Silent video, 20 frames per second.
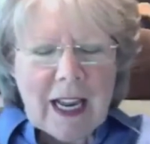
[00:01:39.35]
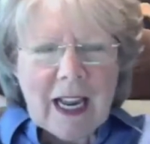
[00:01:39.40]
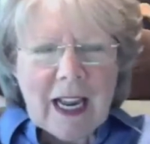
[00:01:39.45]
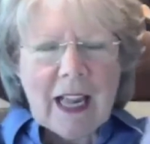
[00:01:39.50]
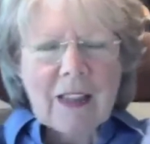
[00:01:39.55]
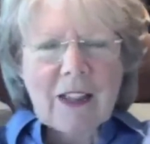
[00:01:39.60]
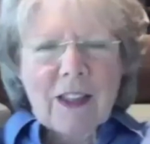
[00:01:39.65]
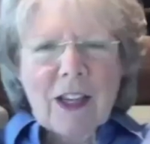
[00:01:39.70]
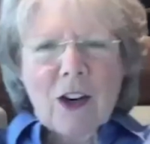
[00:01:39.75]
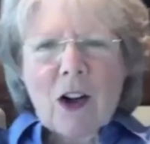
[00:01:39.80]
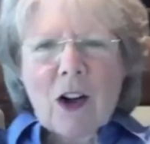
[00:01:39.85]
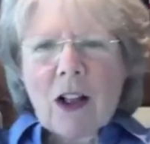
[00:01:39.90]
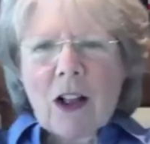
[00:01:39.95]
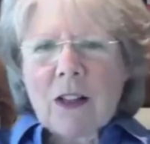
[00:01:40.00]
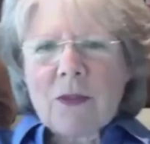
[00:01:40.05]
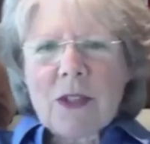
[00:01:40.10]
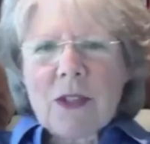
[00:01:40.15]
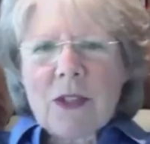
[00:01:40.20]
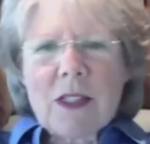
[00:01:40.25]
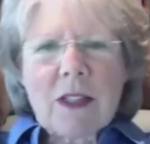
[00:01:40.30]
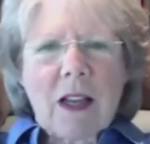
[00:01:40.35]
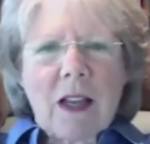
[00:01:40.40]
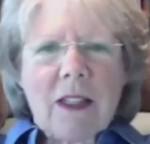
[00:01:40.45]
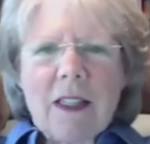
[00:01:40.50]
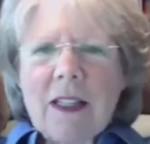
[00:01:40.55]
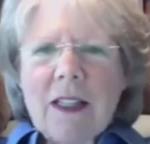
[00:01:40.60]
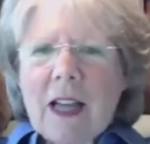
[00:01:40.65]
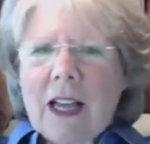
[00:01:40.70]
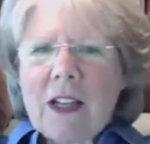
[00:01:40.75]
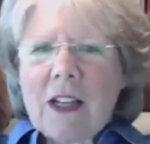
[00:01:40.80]
And then all of a
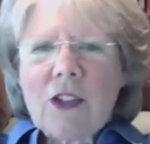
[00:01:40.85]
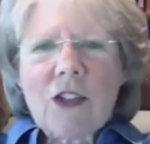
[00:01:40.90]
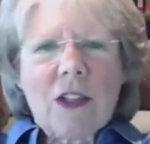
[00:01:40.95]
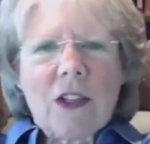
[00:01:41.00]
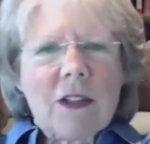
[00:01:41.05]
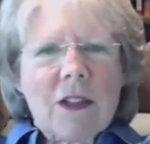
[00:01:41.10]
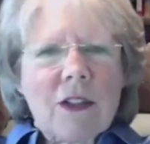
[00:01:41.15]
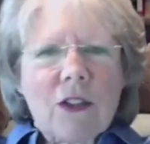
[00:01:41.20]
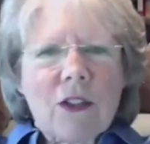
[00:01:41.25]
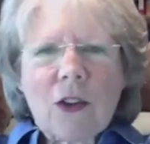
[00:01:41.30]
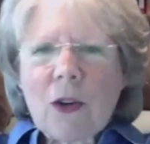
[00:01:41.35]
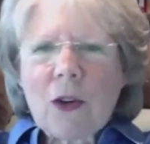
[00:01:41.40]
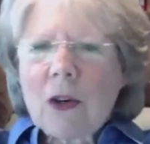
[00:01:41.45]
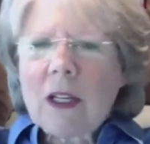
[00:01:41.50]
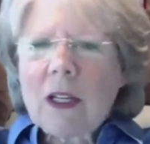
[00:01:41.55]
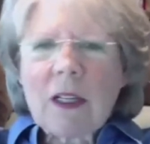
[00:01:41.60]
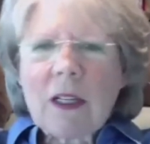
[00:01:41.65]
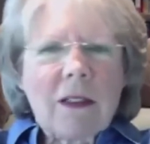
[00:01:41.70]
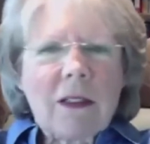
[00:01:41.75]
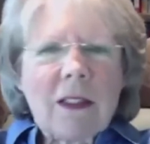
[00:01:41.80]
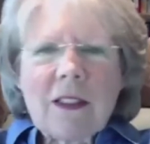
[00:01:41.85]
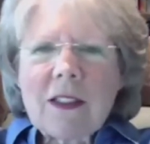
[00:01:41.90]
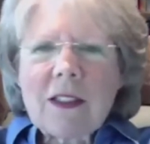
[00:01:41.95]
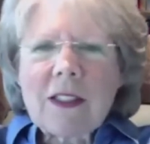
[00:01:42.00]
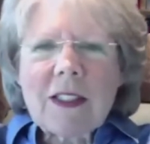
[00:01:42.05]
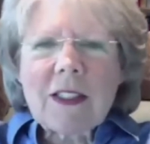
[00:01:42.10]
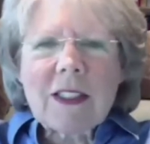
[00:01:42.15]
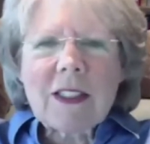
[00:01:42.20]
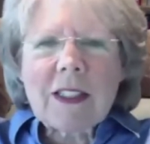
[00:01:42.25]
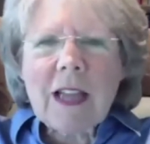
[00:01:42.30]
sudden I just heard a
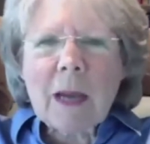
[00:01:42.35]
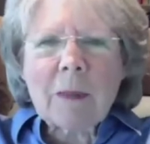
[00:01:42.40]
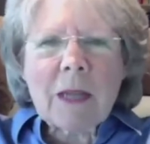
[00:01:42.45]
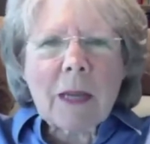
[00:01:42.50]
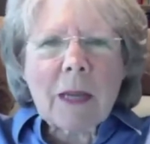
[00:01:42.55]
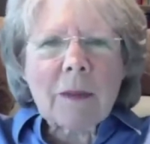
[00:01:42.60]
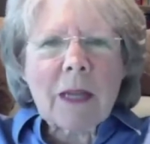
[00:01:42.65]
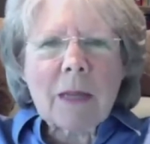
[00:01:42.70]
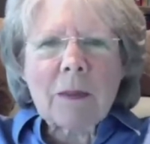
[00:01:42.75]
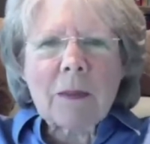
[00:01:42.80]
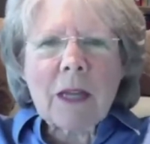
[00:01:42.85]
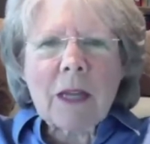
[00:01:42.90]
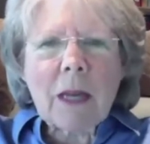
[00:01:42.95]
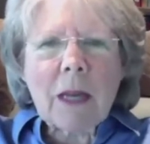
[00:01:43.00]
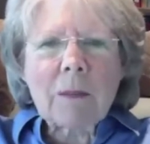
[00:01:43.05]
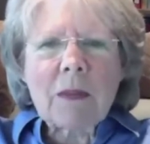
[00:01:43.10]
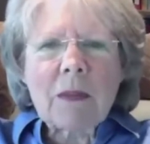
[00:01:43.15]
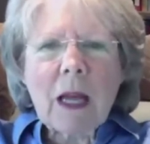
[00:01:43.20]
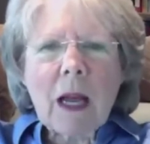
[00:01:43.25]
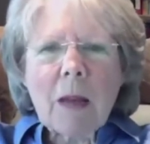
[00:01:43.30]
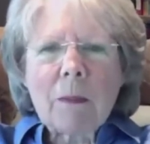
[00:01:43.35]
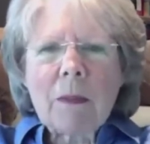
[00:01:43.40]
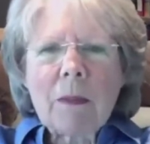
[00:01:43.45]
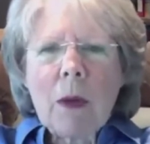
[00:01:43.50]
tap, tap, tap, tap, tap.